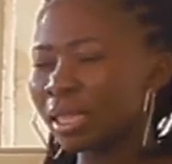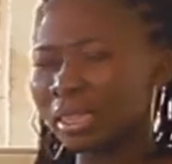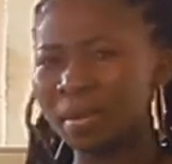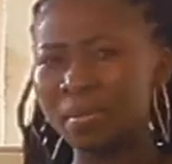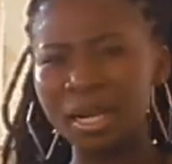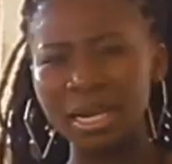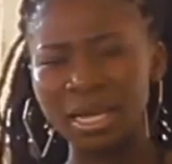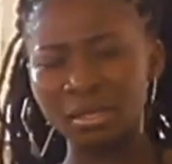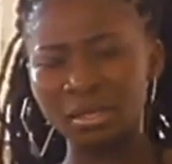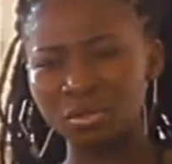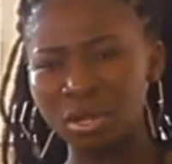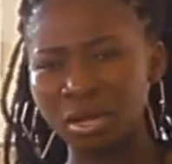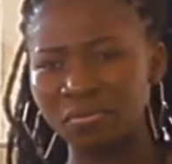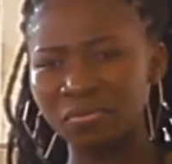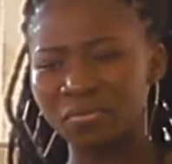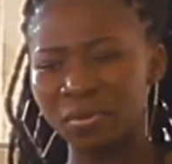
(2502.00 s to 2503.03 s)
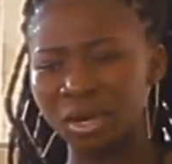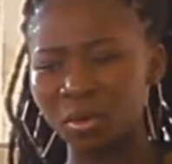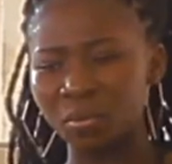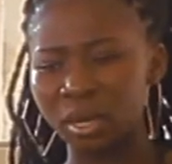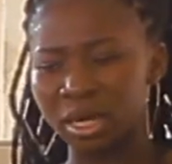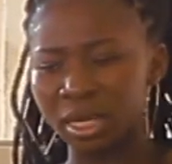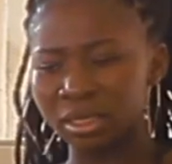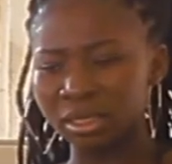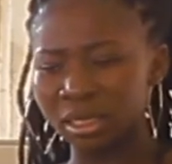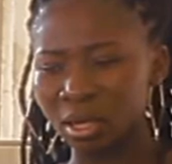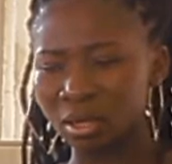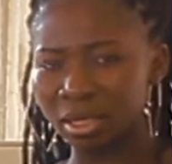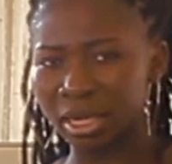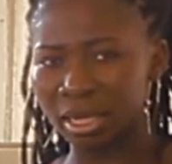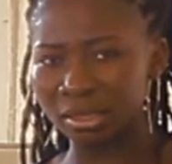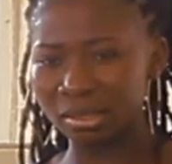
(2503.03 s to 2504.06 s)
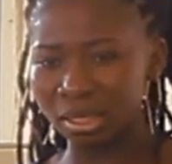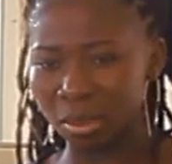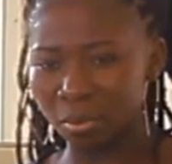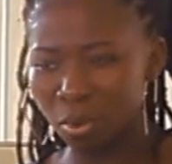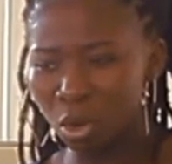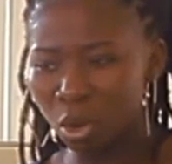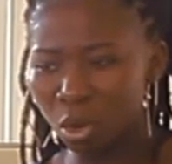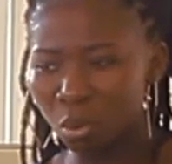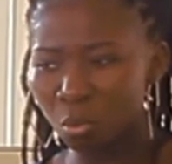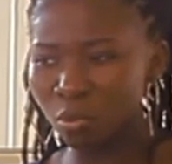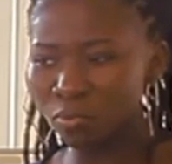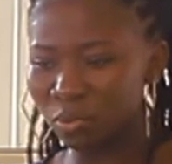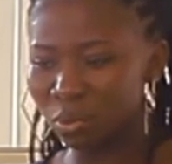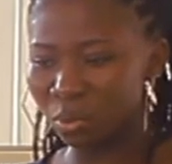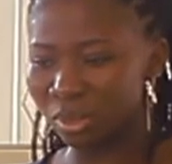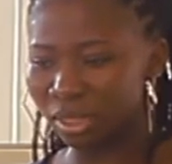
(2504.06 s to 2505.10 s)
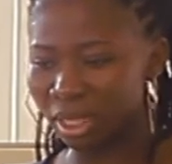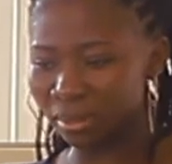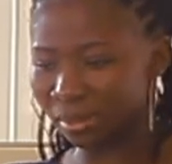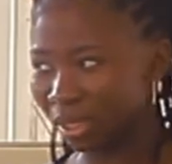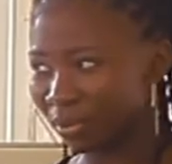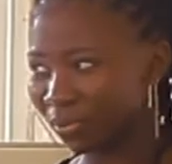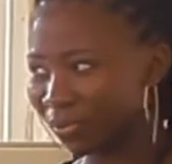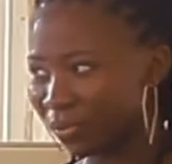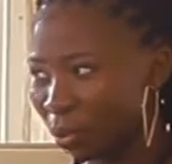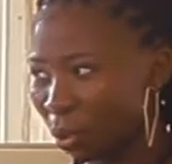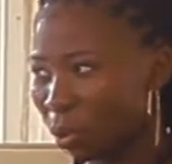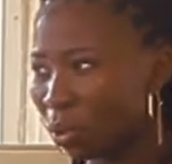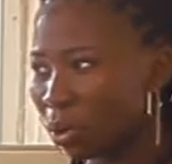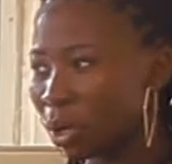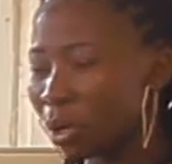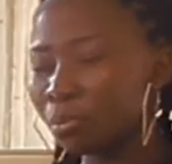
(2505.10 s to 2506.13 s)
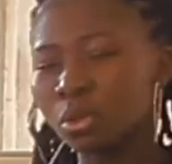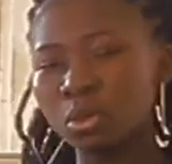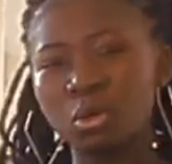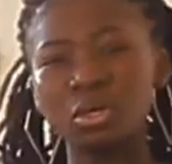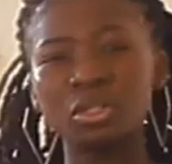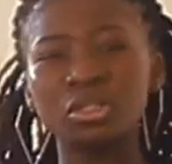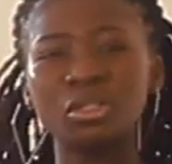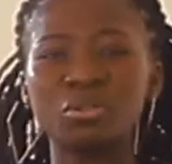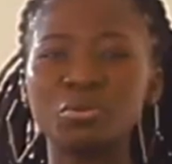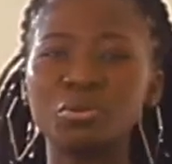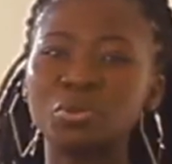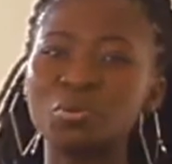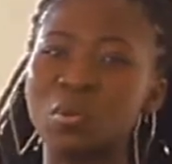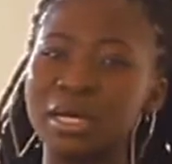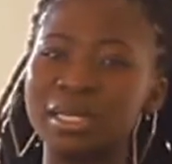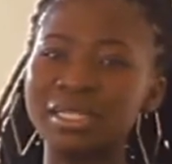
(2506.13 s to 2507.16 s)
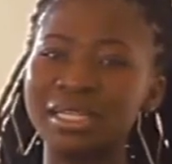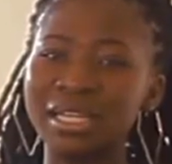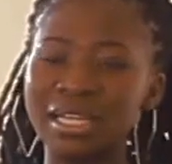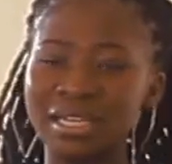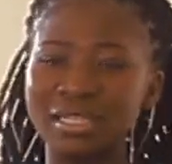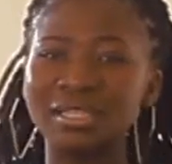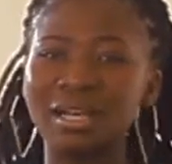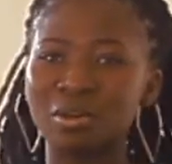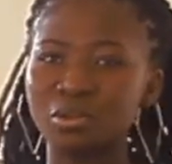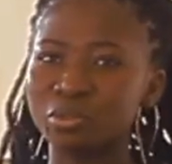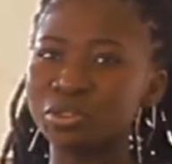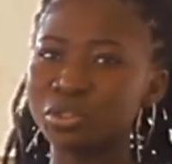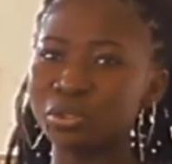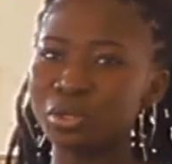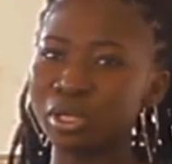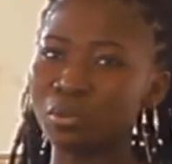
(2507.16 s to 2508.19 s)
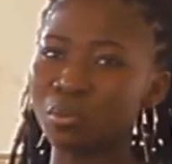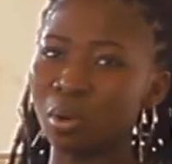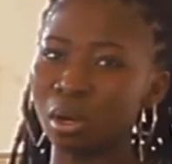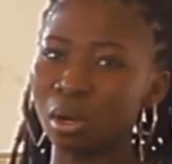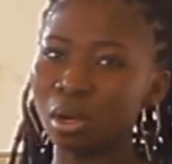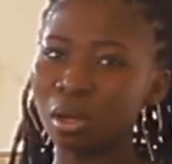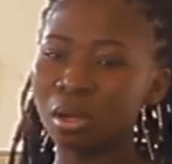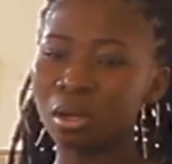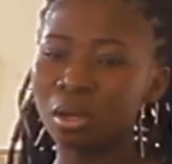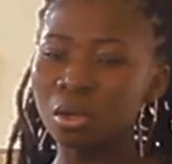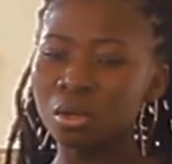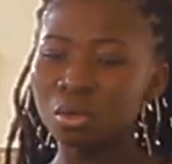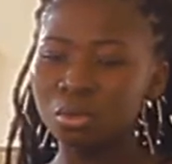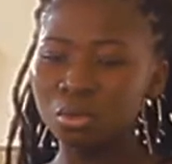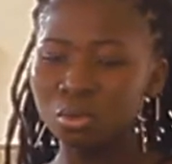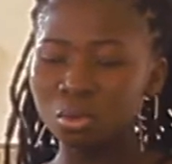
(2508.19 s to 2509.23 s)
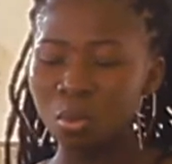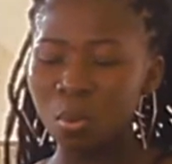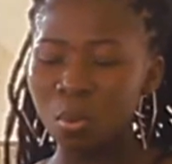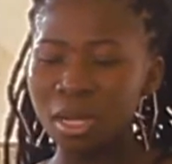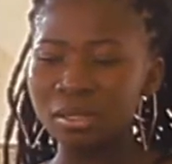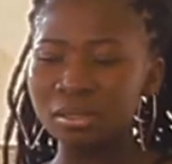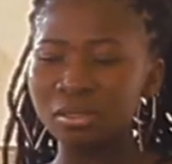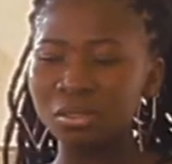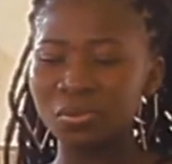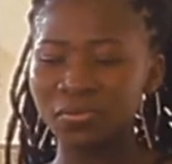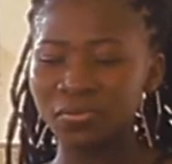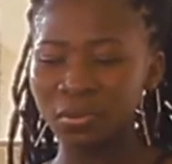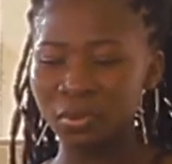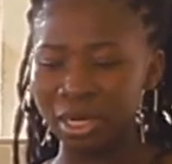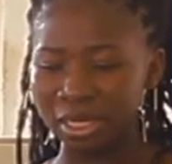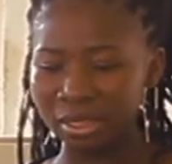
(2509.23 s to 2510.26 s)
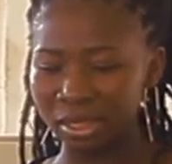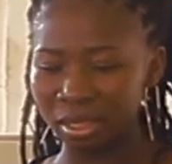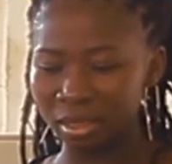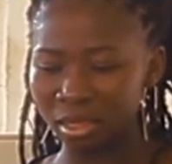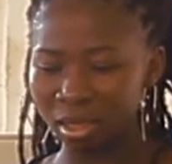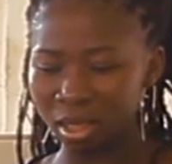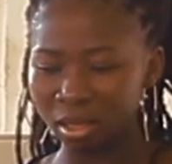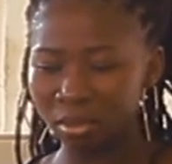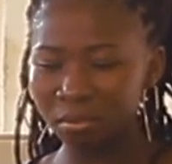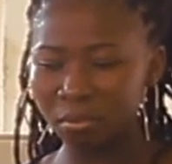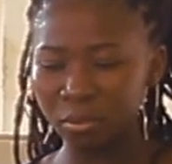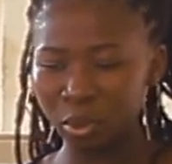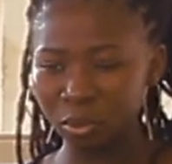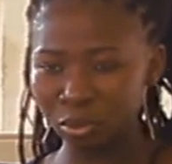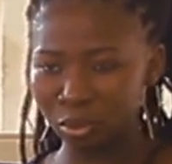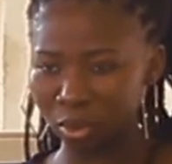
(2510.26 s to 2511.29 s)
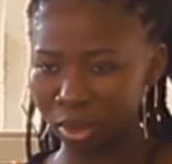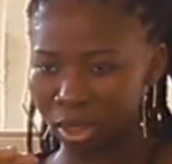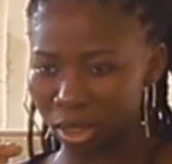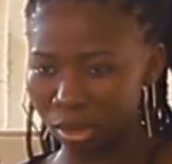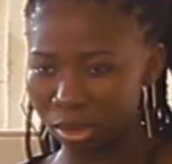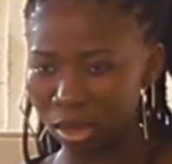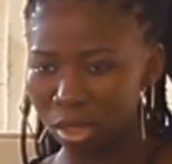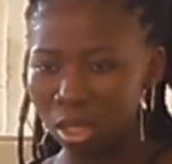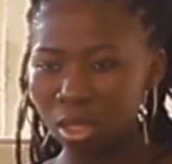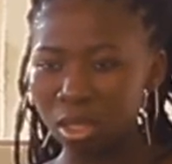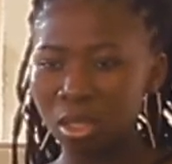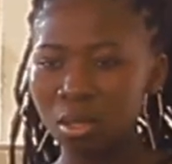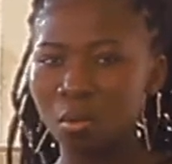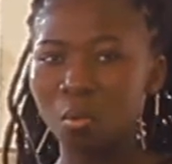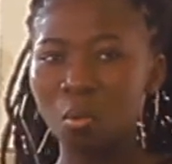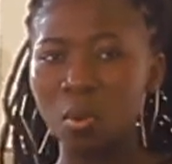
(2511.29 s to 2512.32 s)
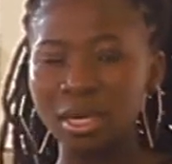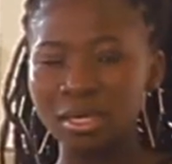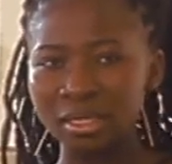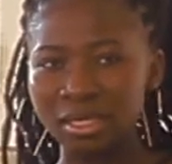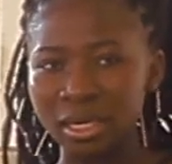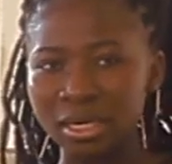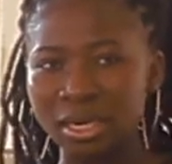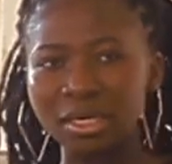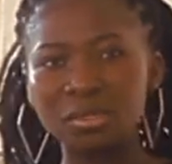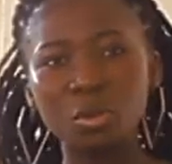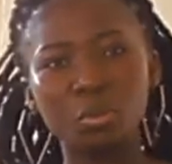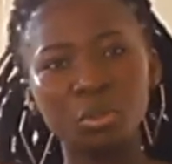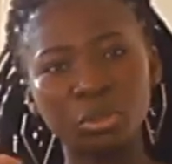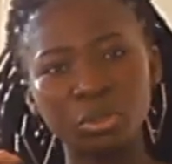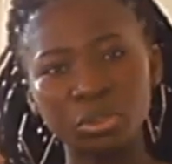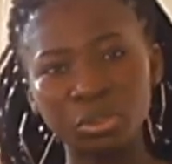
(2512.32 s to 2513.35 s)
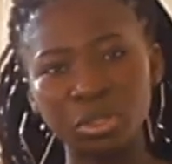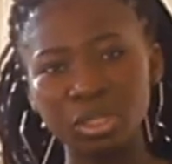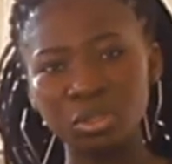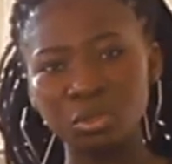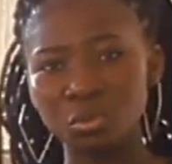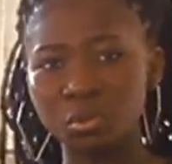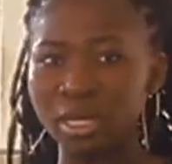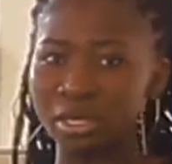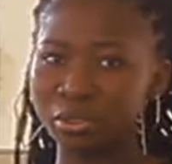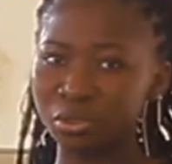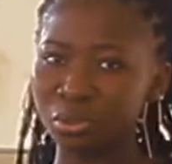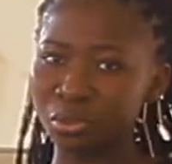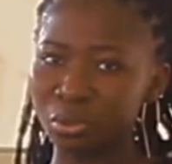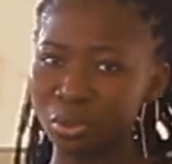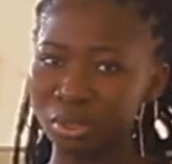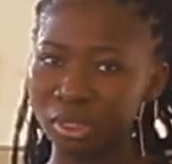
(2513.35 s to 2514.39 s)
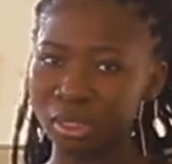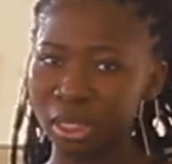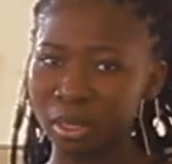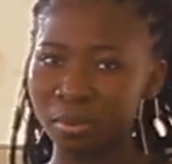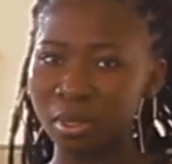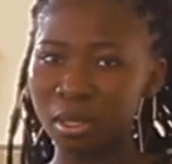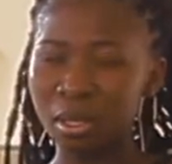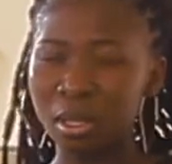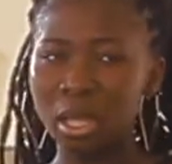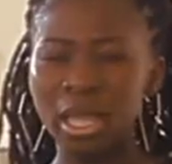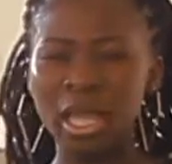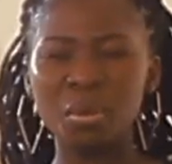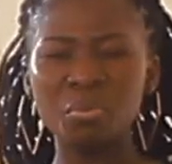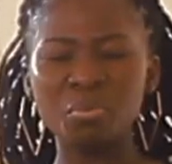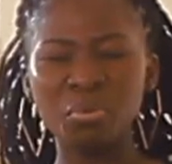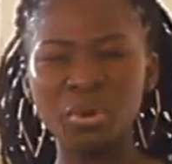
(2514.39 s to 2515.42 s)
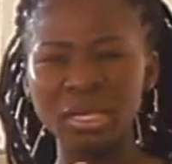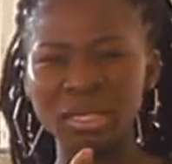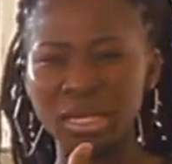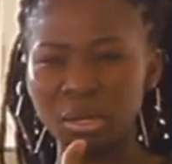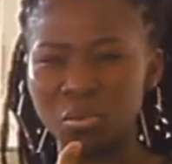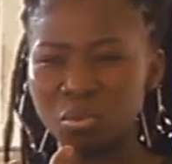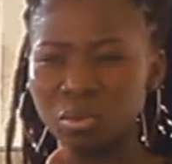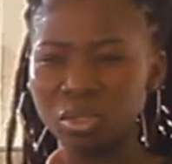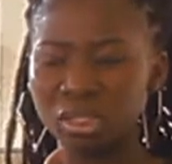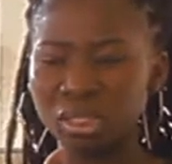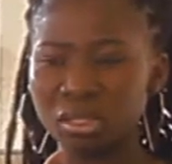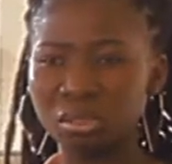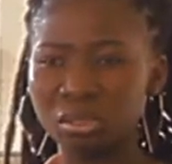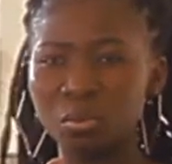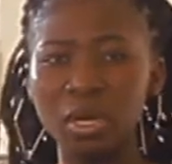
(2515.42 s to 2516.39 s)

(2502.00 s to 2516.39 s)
The mother is not afraid when the child gets up, move 2 steps and fall, because she knows one day the child will surely walk. So once you feel at a thing, build on it. One day that opportunity will be at your doorstep. Embrace the emotions.